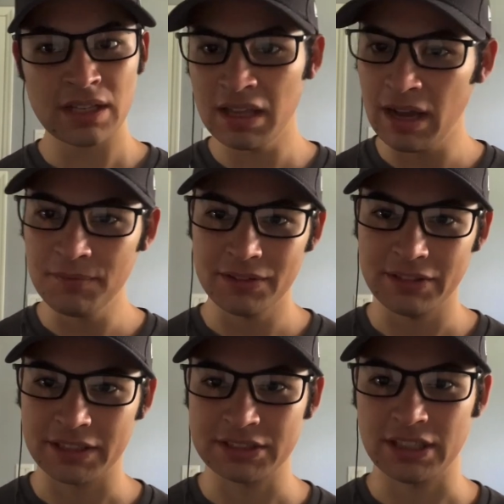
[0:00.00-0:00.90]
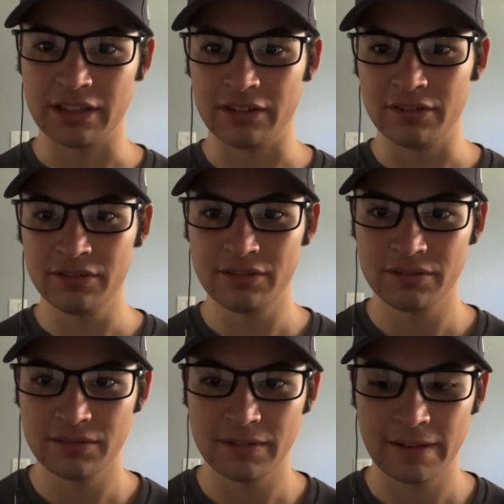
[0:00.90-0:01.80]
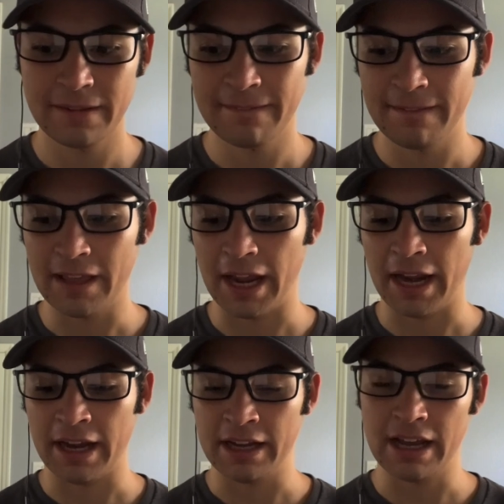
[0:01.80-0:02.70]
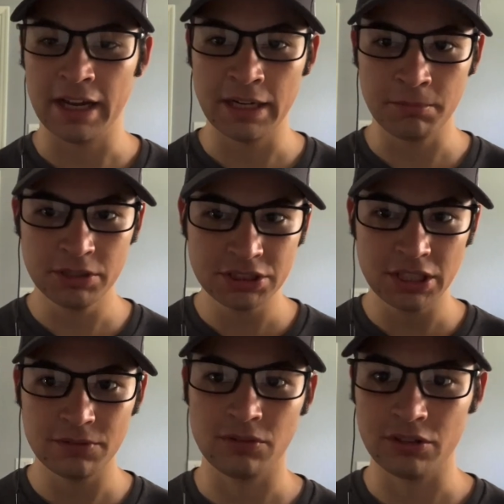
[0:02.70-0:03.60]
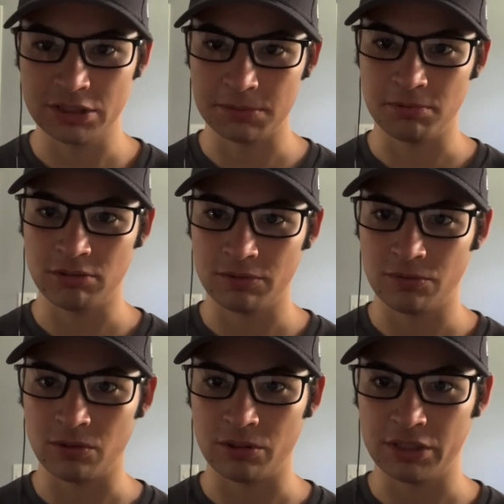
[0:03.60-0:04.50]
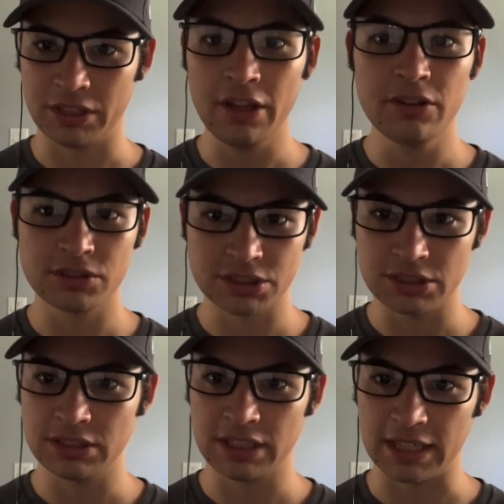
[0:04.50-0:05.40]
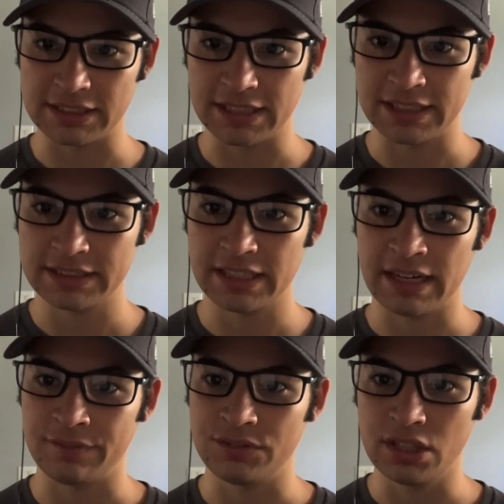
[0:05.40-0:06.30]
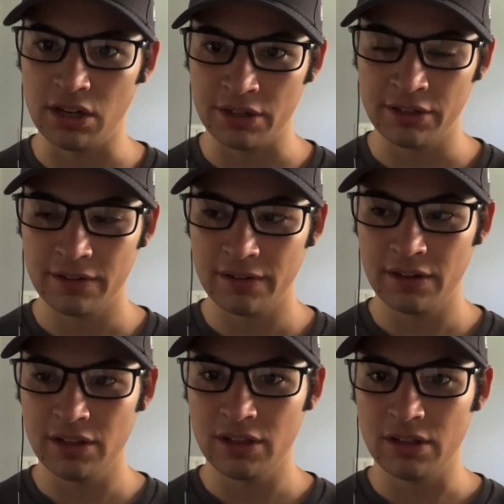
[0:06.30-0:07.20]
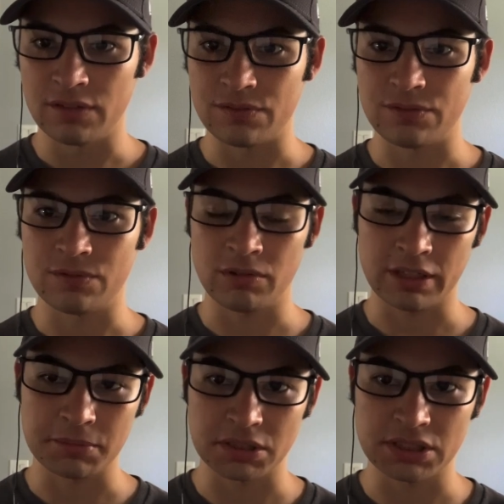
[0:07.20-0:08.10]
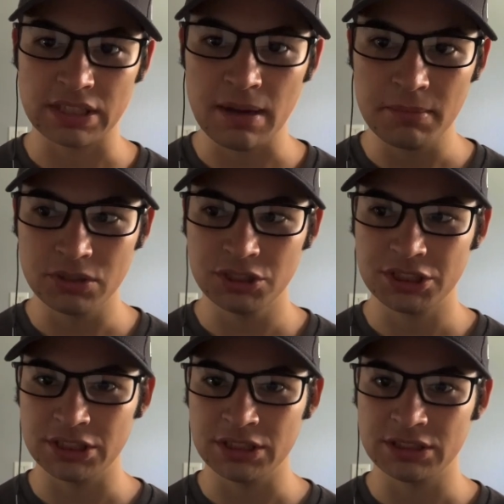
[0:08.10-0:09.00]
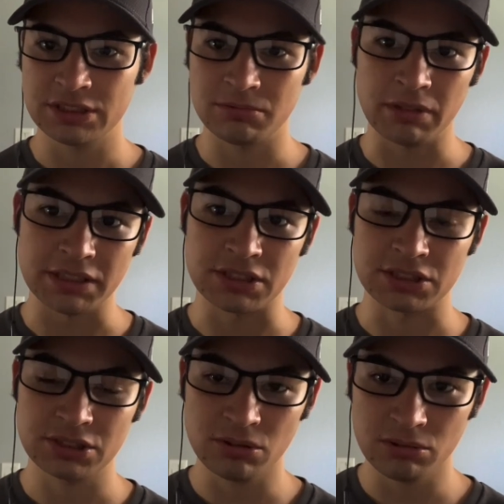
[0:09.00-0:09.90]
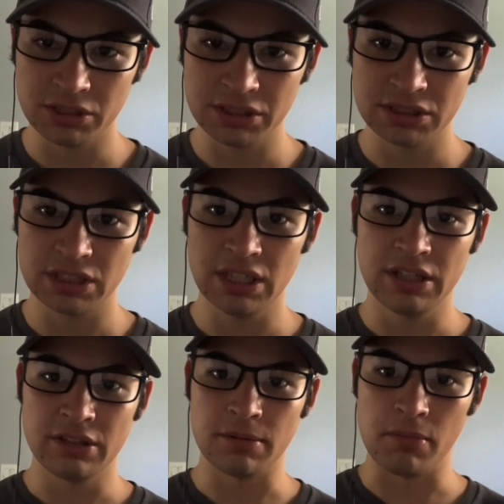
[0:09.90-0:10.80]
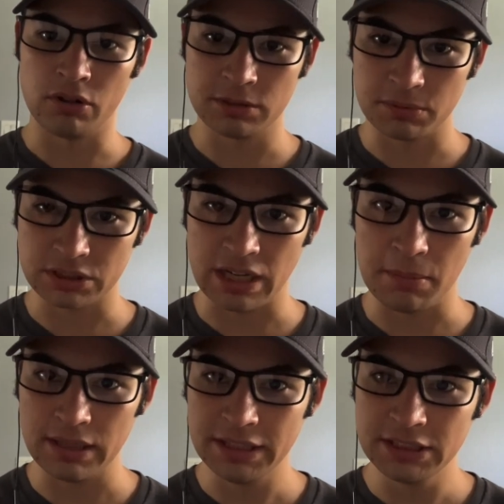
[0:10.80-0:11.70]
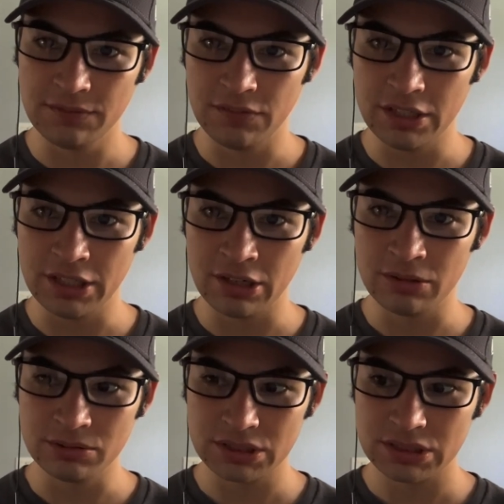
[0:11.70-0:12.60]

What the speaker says: I'm very excited, and I appreciate for all the support for the other content that I've done when it comes to stop motions, racing stories, the motorsports compilation videos,